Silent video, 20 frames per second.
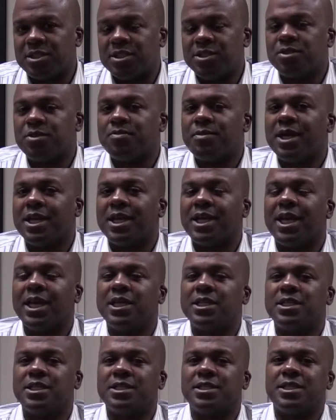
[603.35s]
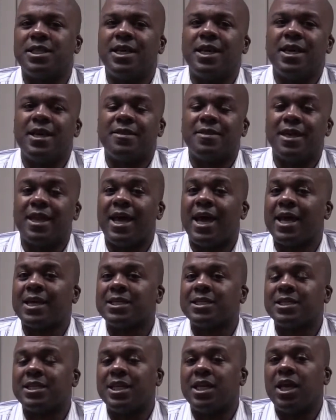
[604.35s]
These are medications that
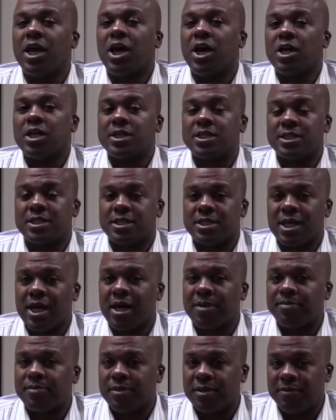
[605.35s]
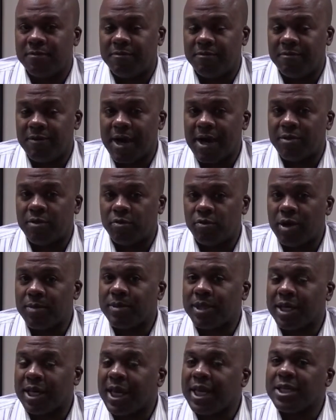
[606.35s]
actually stop the, the
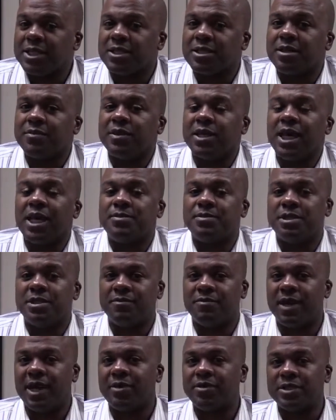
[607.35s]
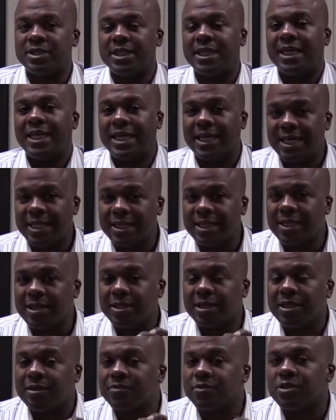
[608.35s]
replication of the hep C virus in
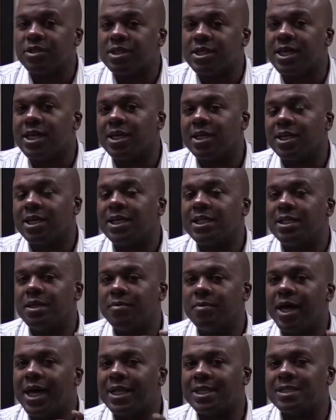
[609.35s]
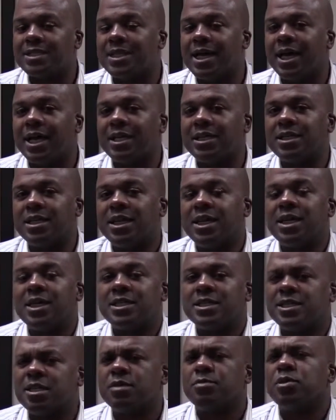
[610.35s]
the liver cell, in the hepatocyte,
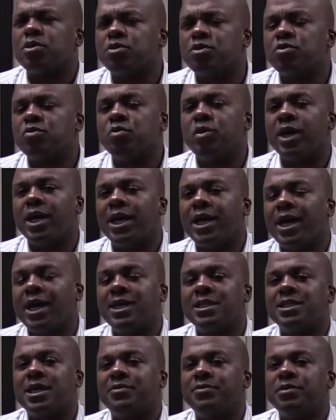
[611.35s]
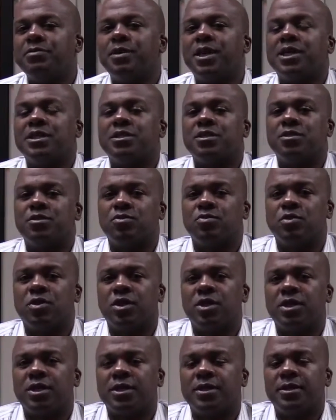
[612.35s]
similar to the way HIV medicines
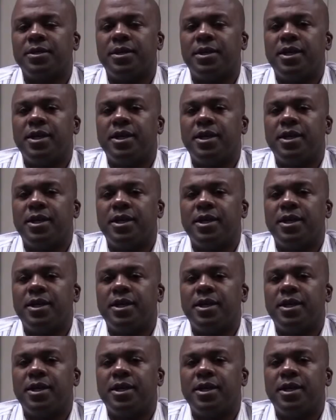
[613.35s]
work.